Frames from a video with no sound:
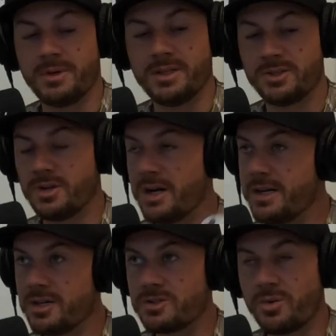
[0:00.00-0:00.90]
But this right
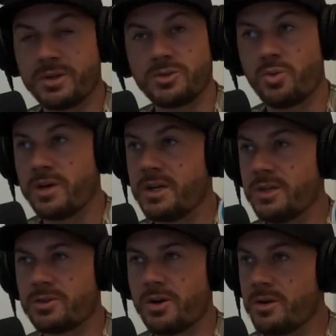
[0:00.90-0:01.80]
here is only 20,
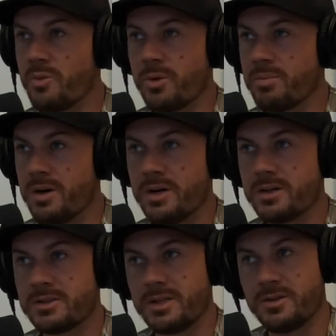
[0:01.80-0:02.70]
30 more
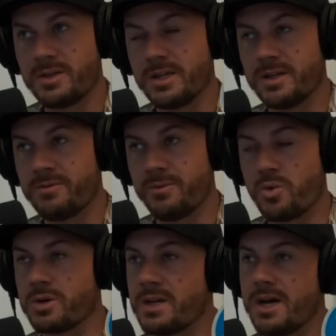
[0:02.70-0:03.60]
bucks, and you get
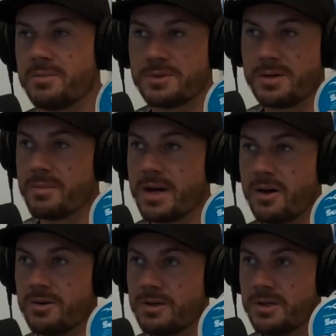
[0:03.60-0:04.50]
4 times the
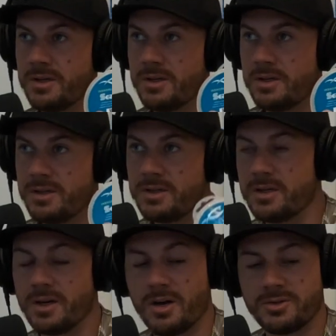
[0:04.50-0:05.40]
amount.
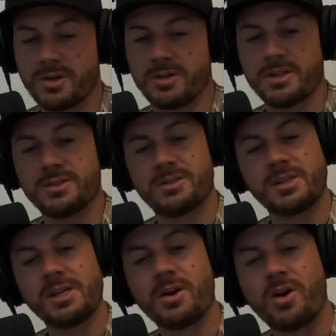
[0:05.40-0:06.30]
So this
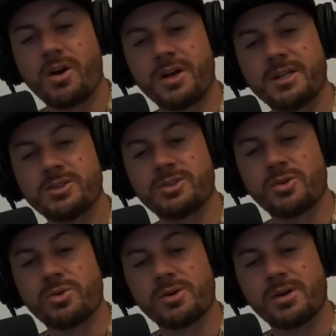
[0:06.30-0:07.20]
cigar
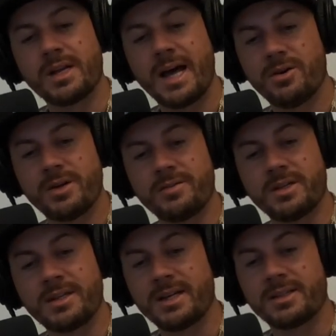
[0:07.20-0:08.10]
inshore, and I don't
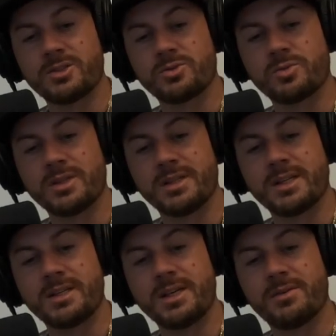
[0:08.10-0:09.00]
even think there's really
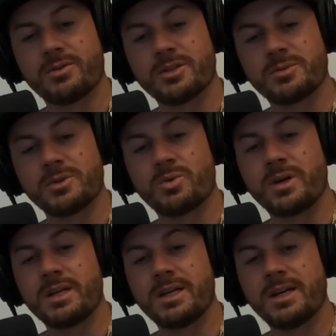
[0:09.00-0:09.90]
a difference
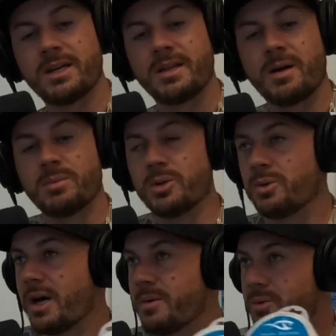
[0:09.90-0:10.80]
between it and that blue
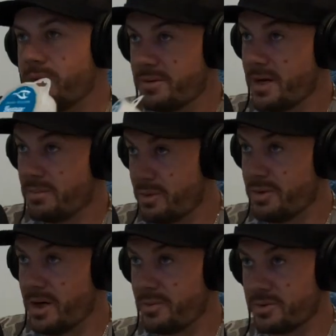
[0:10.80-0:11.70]
label. Blue
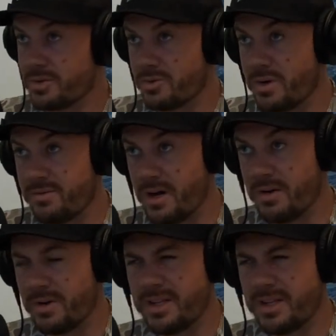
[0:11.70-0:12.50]
label is the 25.